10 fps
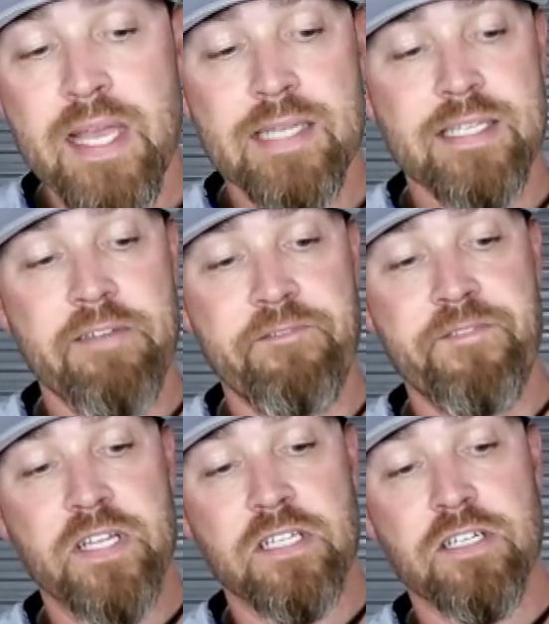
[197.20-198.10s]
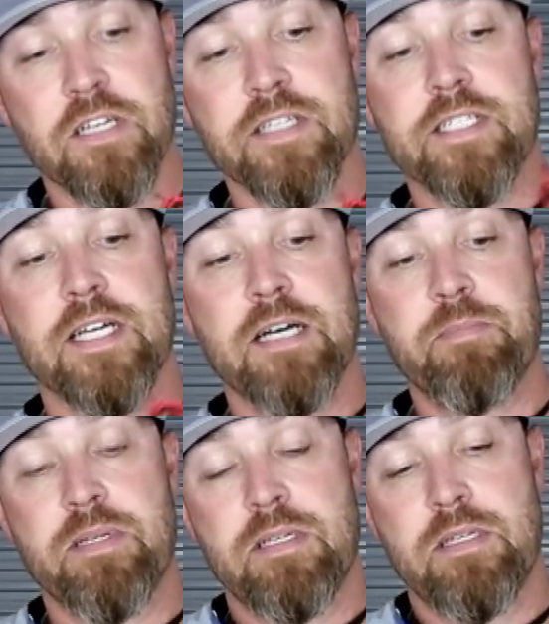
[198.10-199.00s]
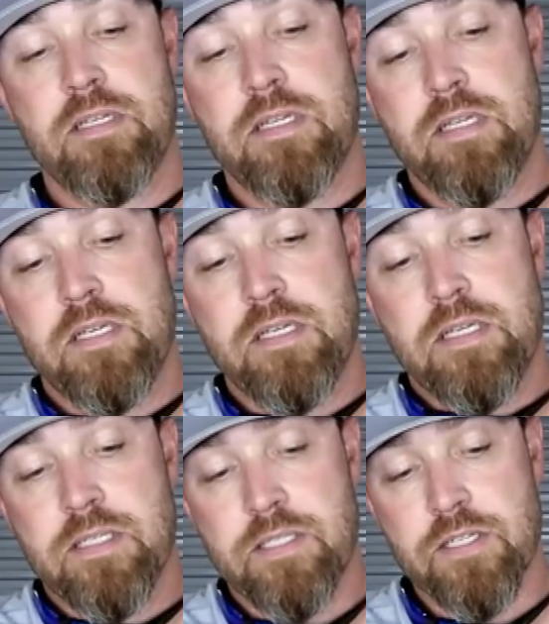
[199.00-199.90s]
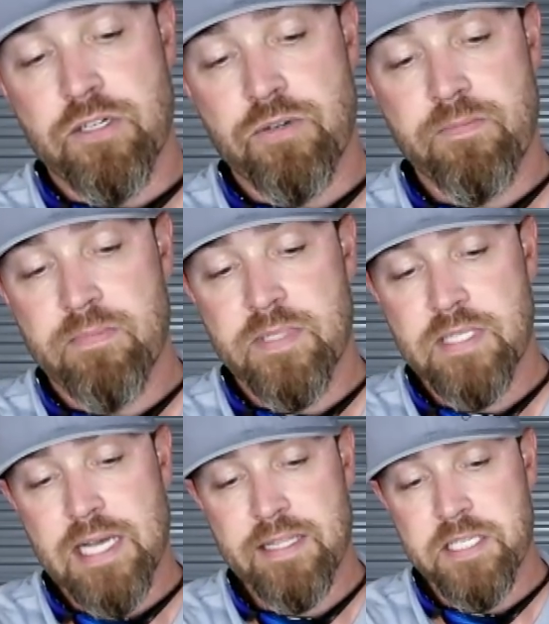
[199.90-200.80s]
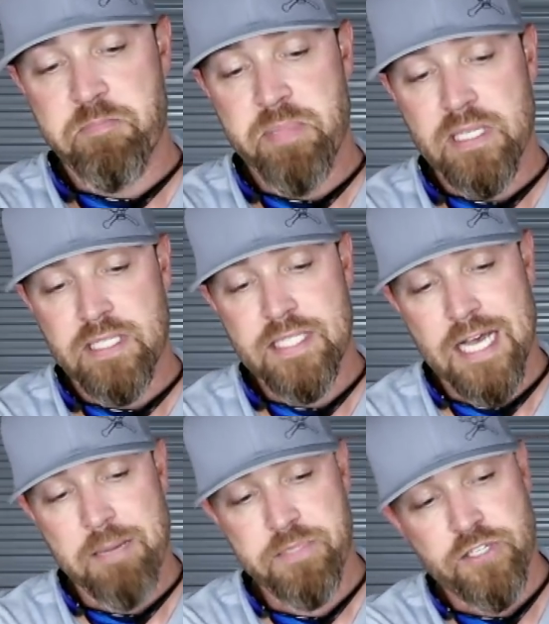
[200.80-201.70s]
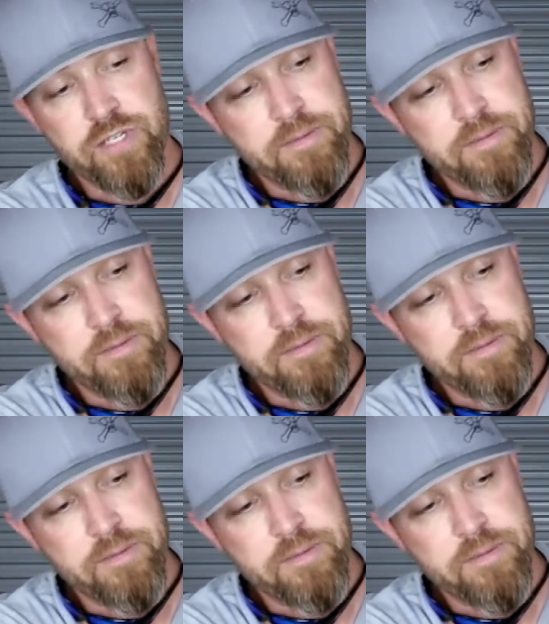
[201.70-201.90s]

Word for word: has a filler on the top. So it's got this billet top to